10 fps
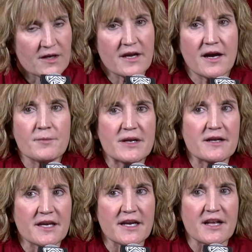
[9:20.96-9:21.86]
Yeah, I mean,
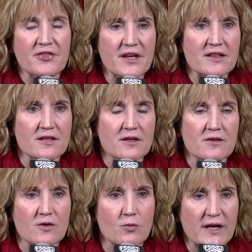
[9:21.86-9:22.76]
again, I think the
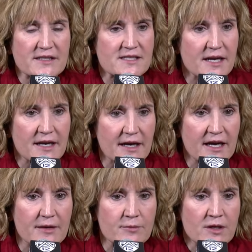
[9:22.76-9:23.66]
the Wednesday
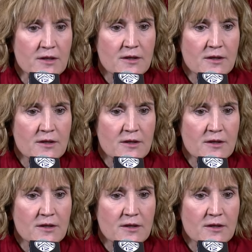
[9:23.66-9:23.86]
game